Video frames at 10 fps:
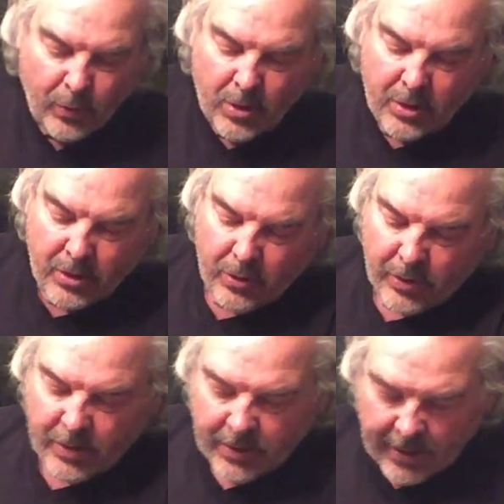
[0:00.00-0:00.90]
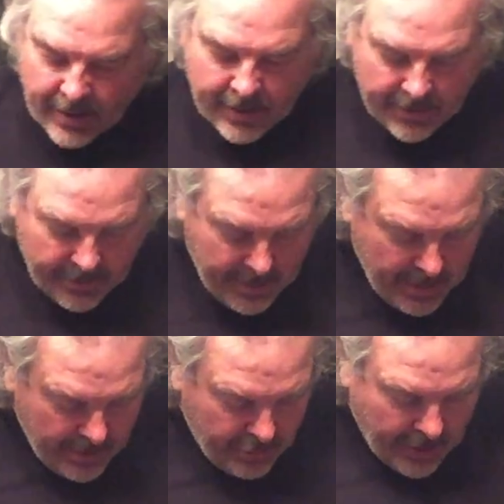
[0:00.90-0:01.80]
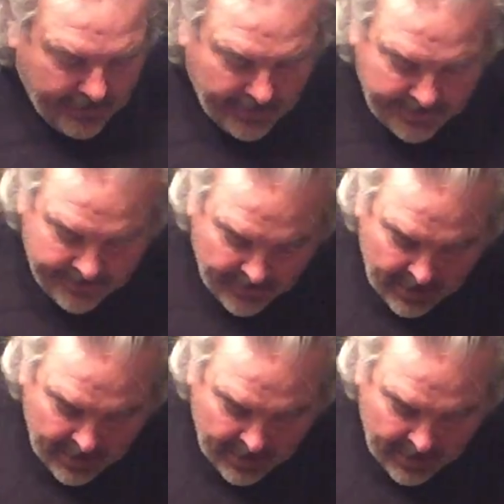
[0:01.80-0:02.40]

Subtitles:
to work or going around town, traveling.